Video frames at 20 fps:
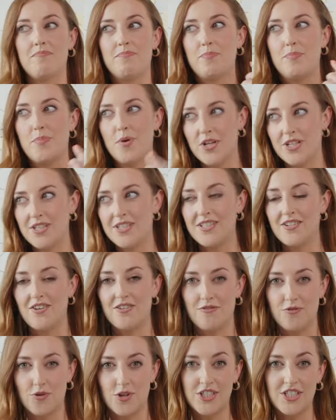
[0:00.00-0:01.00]
but
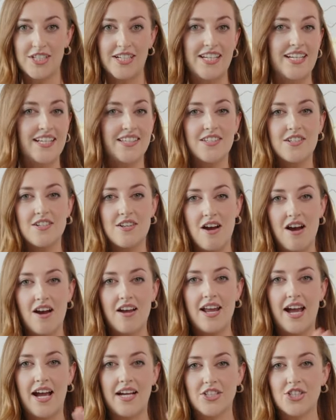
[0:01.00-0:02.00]
unfortunately it's
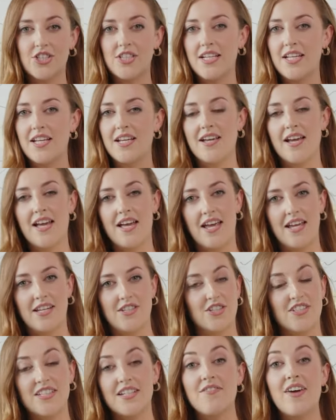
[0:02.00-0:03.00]
not actually, it
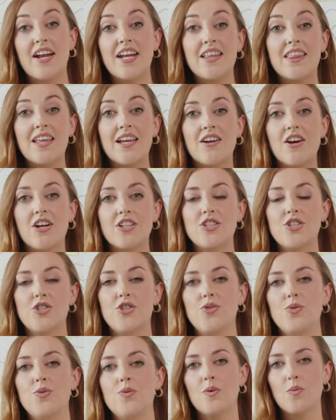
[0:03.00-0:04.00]
doesn't have anything got to
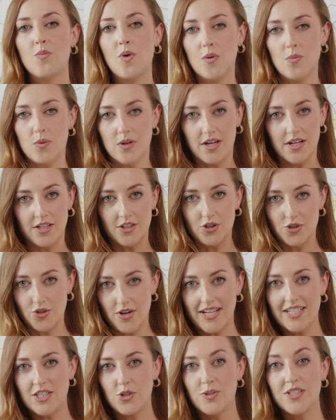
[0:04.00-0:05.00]
do with what we're
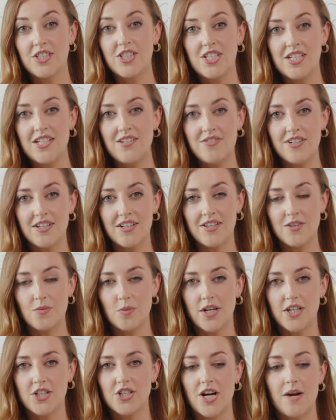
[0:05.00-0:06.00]
trying to achieve here in the
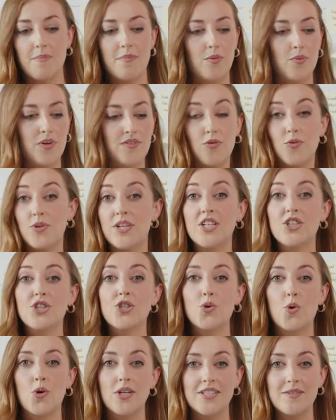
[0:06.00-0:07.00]
workshop, and we've only a
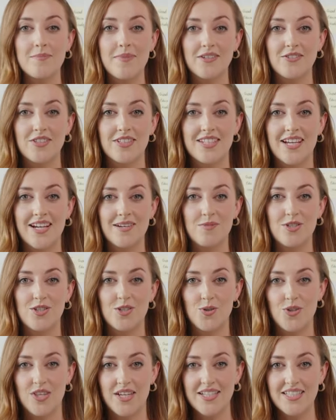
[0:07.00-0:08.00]
short amount of time to
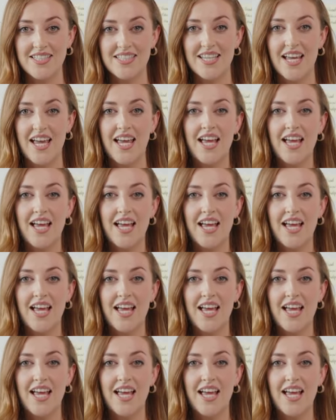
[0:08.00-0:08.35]
do this.